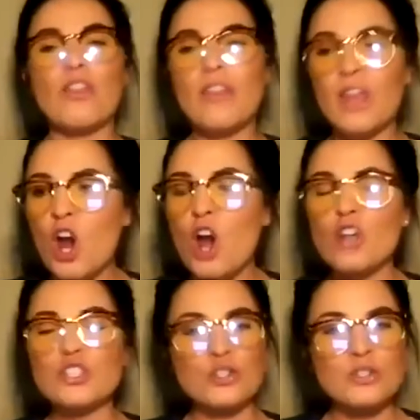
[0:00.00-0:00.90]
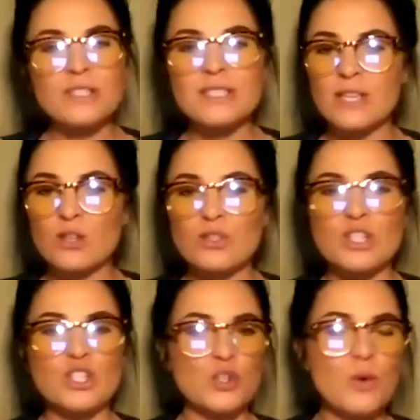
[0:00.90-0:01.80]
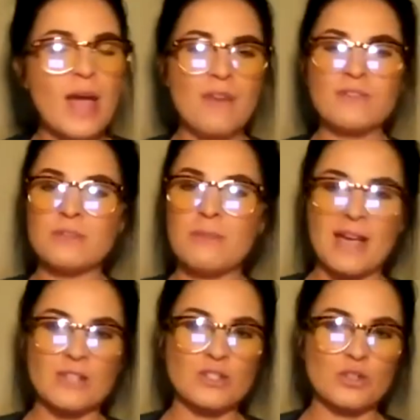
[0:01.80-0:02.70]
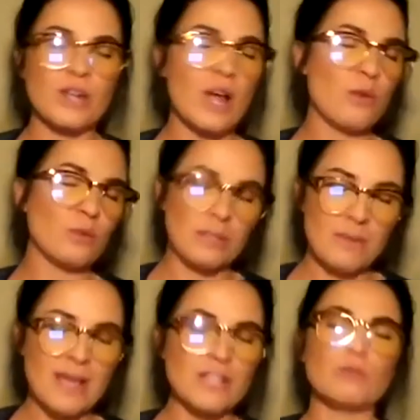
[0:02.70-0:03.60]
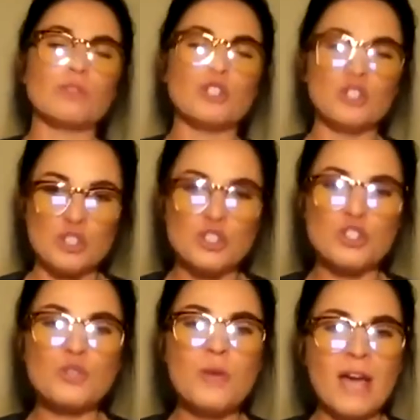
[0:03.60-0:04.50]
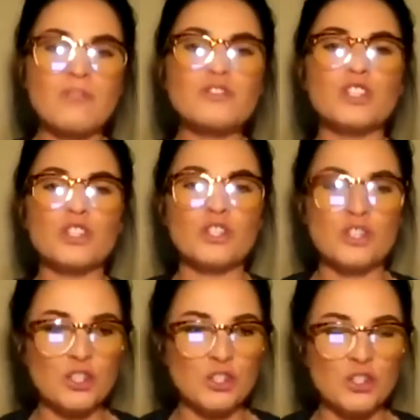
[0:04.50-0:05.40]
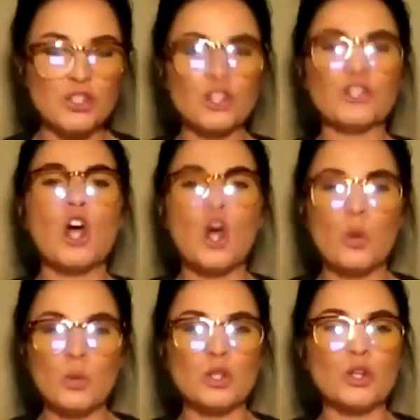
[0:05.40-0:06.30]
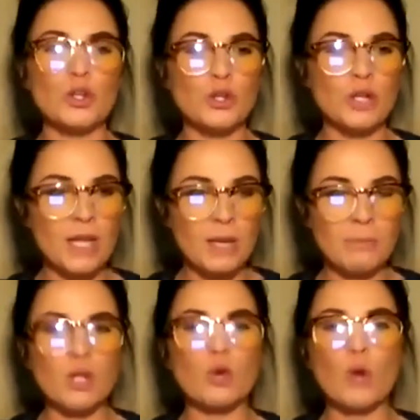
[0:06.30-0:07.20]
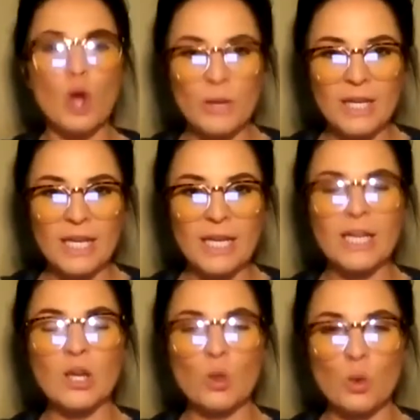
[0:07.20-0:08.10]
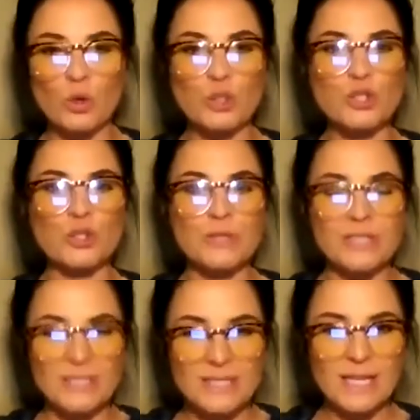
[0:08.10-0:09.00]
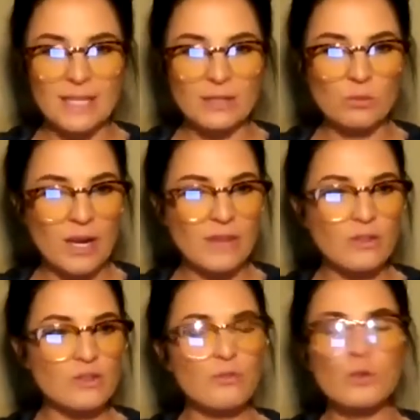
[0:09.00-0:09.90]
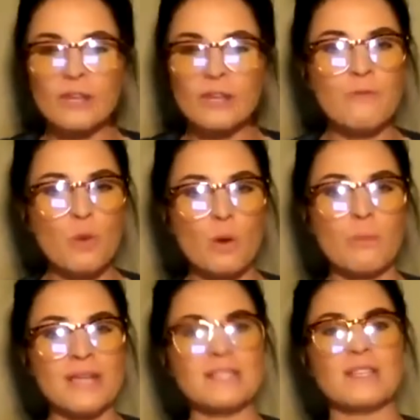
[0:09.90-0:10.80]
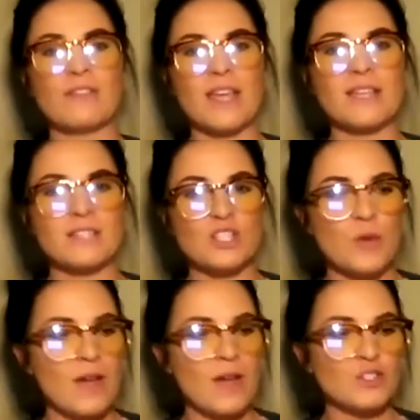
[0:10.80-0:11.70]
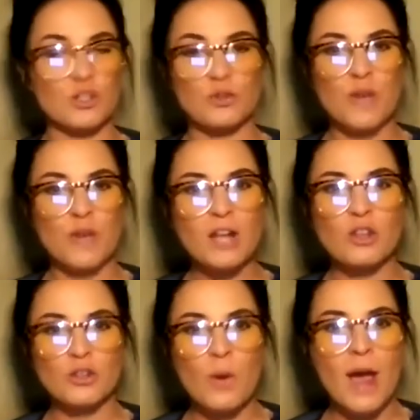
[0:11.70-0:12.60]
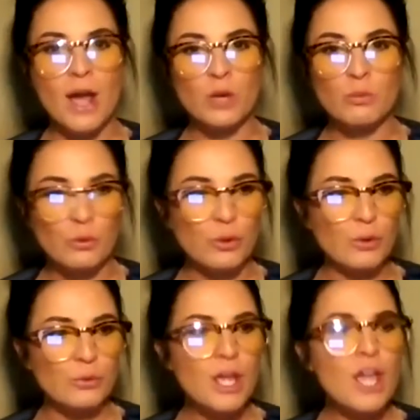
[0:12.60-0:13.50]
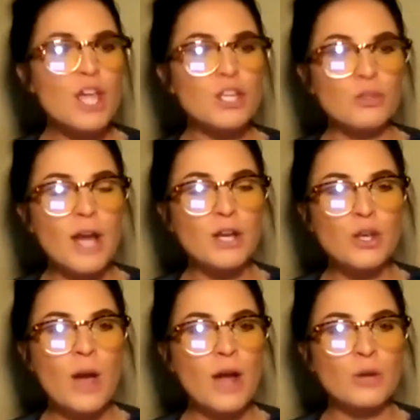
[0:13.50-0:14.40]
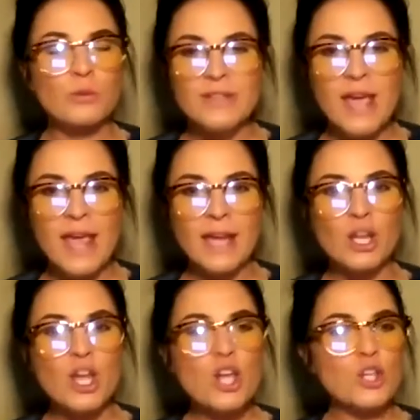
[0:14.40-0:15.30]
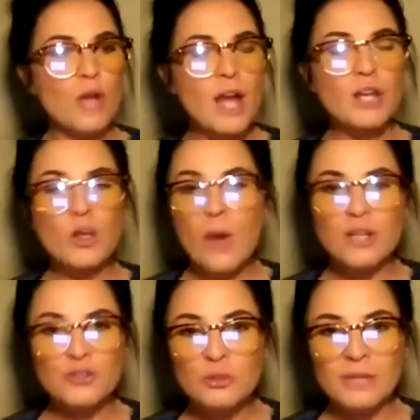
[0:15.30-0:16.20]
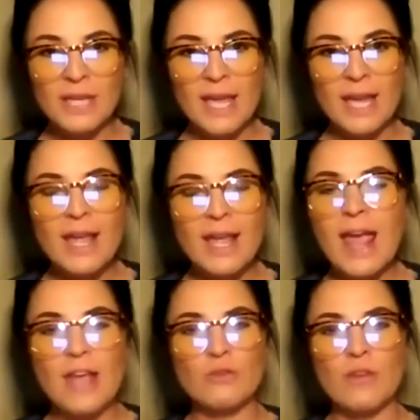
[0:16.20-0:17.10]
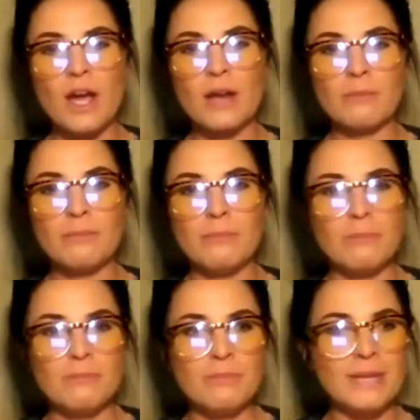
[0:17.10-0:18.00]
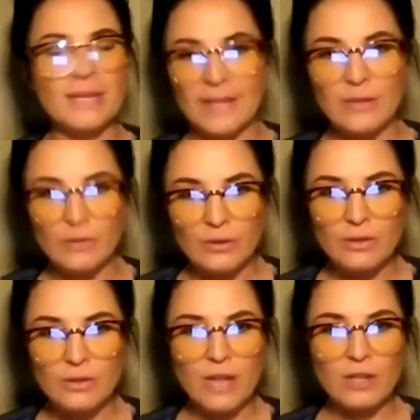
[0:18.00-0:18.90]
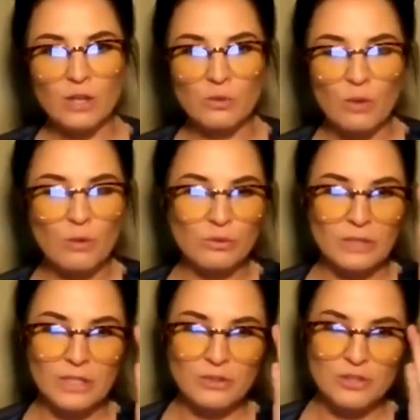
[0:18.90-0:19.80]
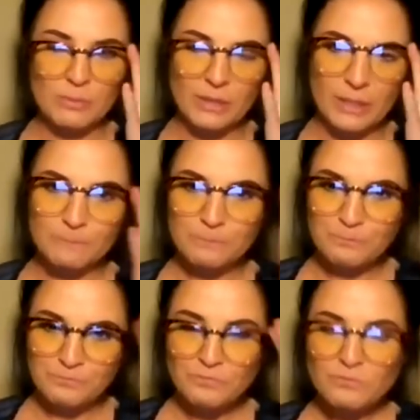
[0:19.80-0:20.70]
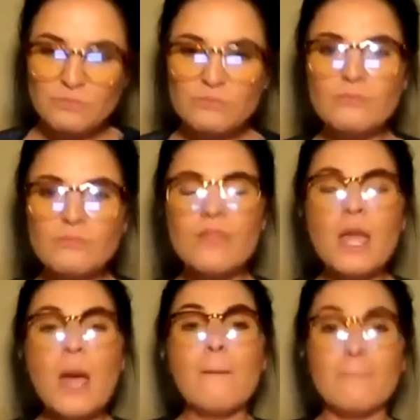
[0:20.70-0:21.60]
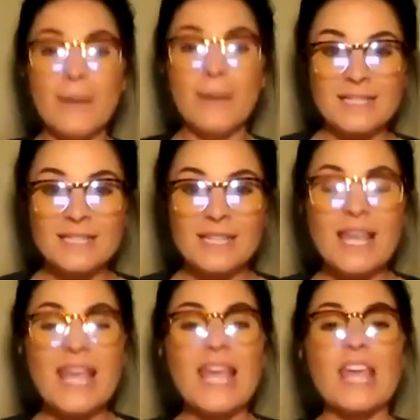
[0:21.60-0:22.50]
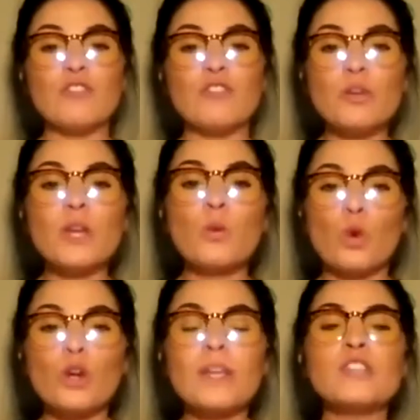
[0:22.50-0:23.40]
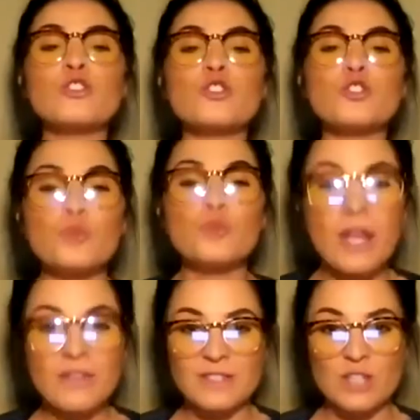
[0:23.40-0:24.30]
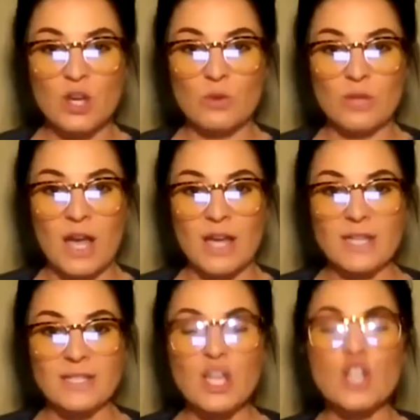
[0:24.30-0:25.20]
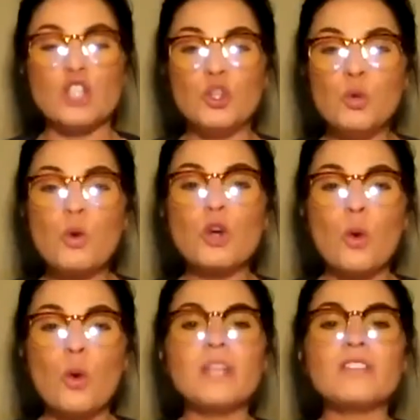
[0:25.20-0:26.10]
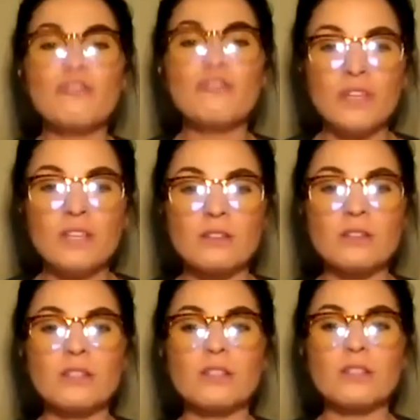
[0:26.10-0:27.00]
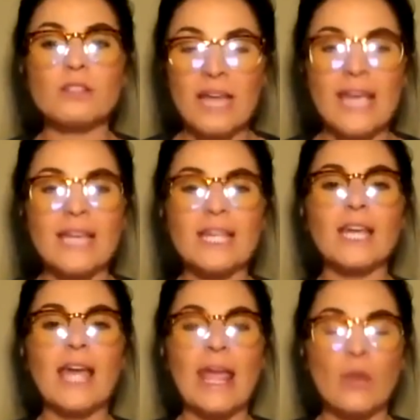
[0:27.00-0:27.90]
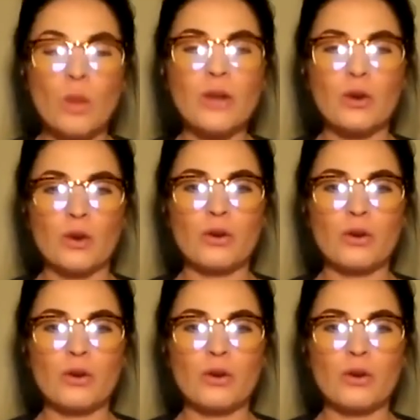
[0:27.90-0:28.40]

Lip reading: there are certain skills that you have to master, not really master, but that you have to know and learn and be growing in order to succeed, right? There's really 4 basic things that you have to do. You got to know how to recruit. You got to know how to retain. You got to know how to duplicate, and you got to be a leader, okay? You got to grow your leadership with. But if you can work in your strength zone, guys, you are going to feel like a winner.